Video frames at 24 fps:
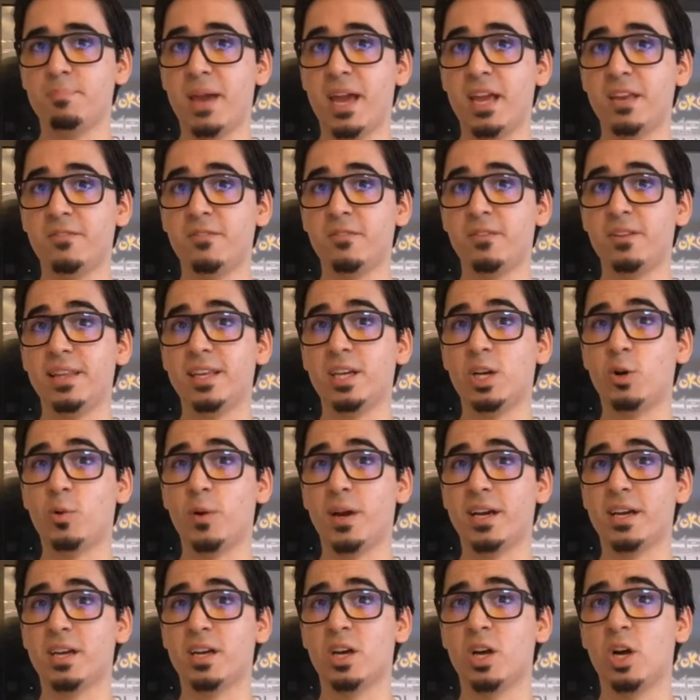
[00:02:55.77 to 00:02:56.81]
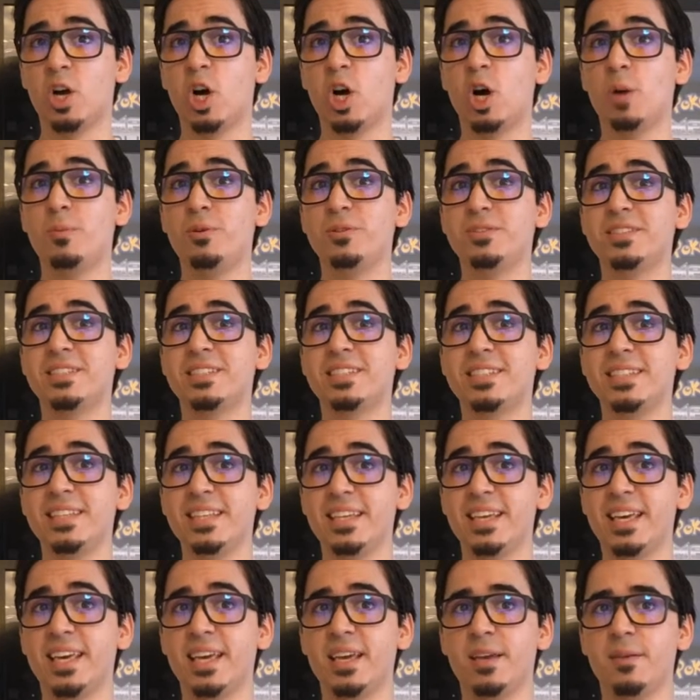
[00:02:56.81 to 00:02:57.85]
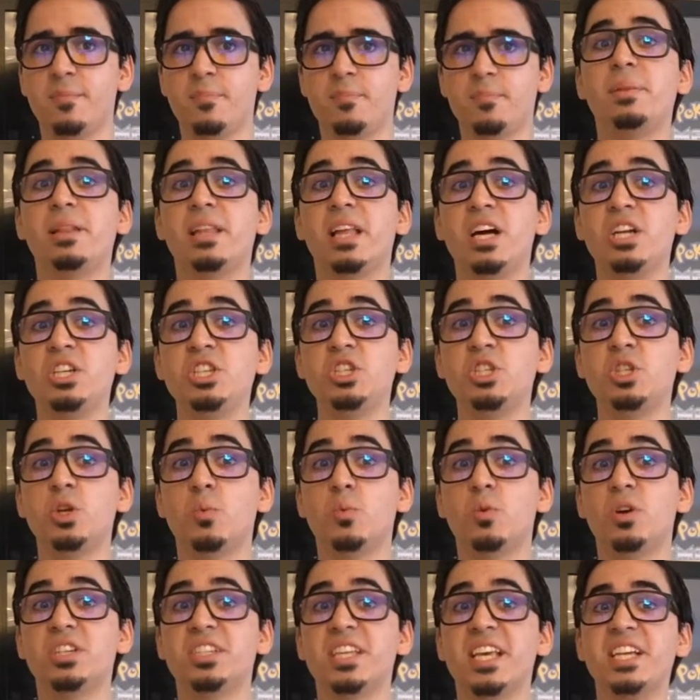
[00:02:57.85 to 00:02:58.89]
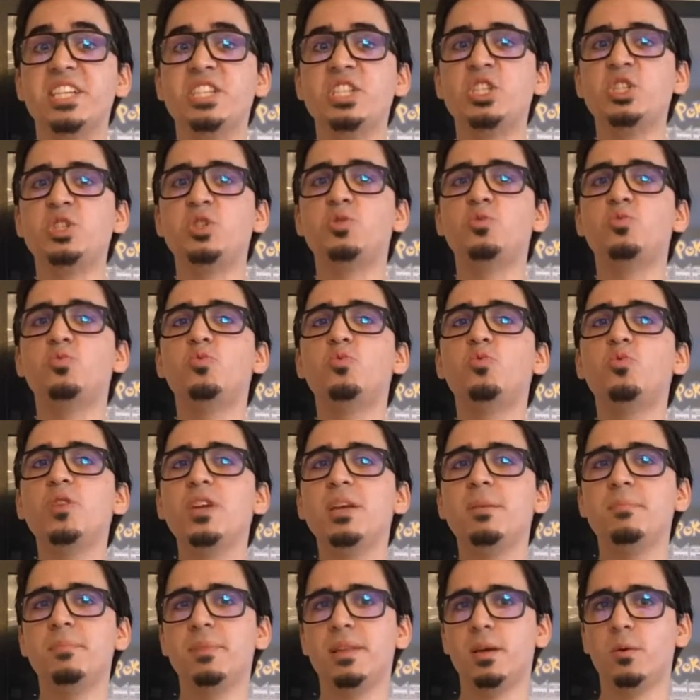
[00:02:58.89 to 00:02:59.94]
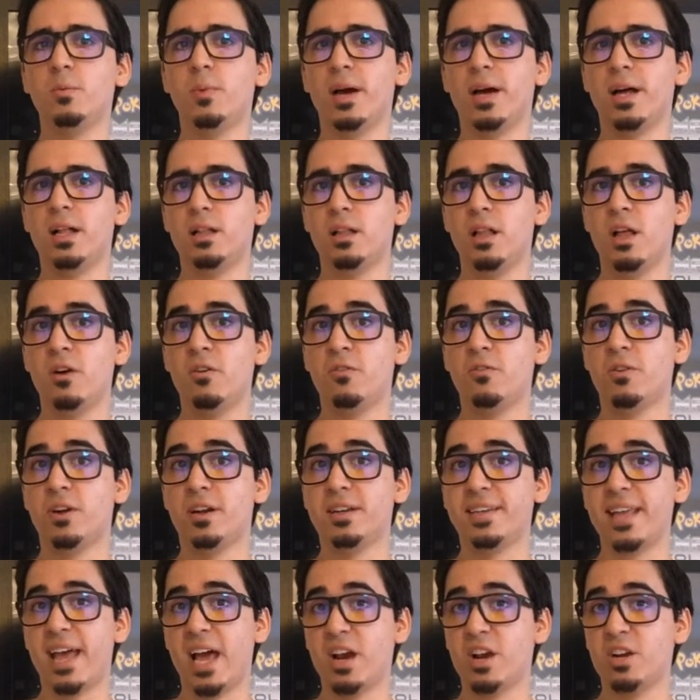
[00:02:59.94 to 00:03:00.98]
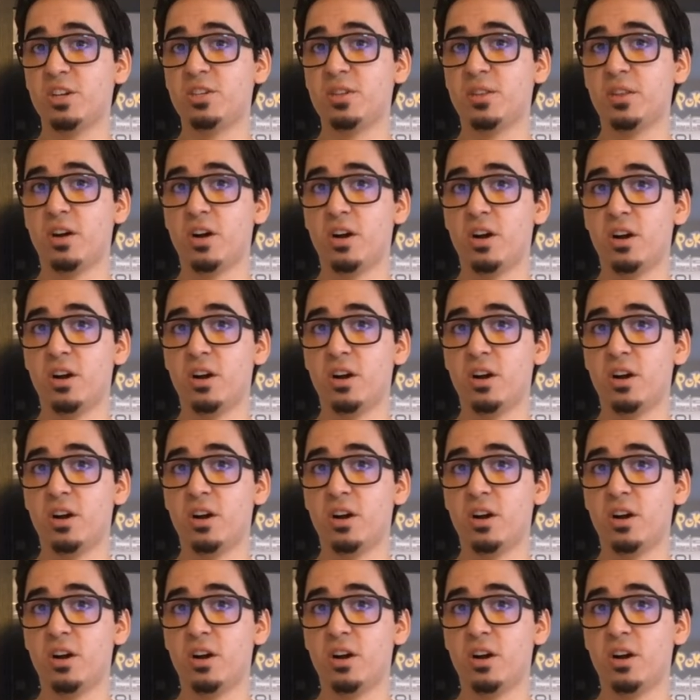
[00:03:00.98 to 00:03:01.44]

Painful and quick, almost sneaky. Plunged worked extremely well for a dagger to the